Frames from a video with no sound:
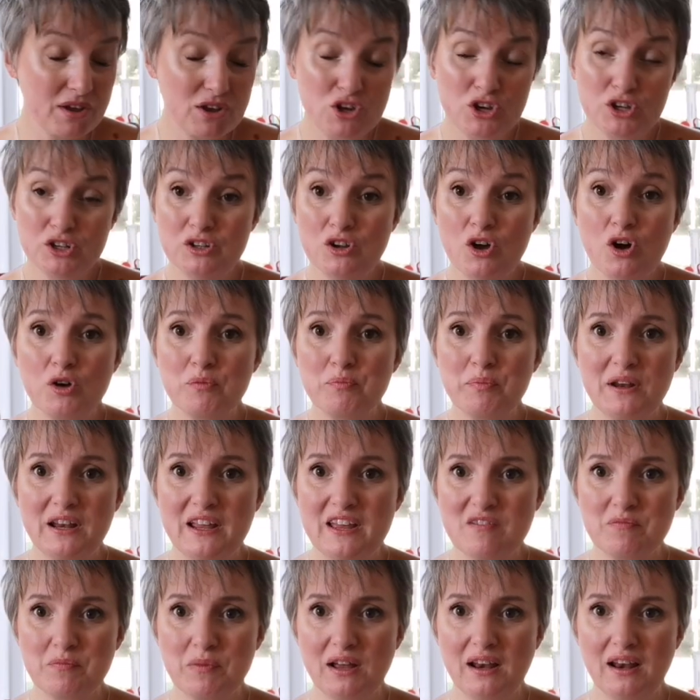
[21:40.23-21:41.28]
could not
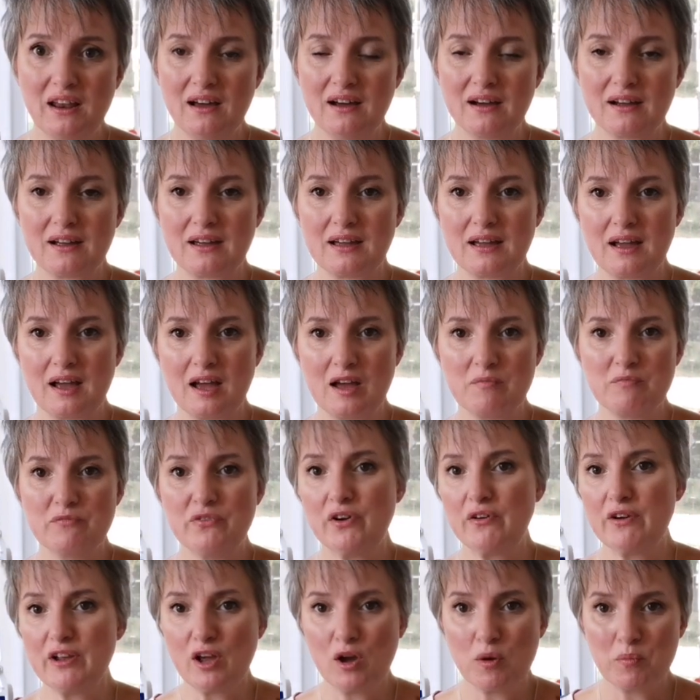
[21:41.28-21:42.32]
believe my luck.
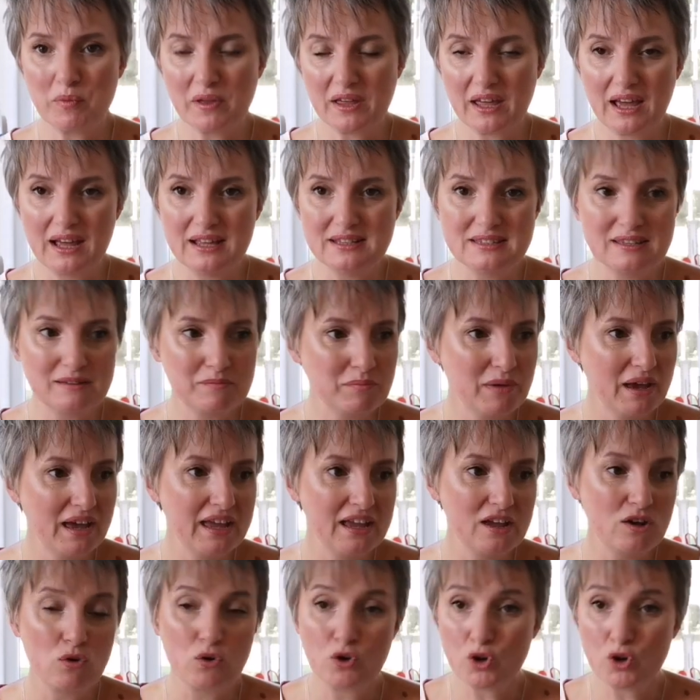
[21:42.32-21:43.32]
Very complicated make,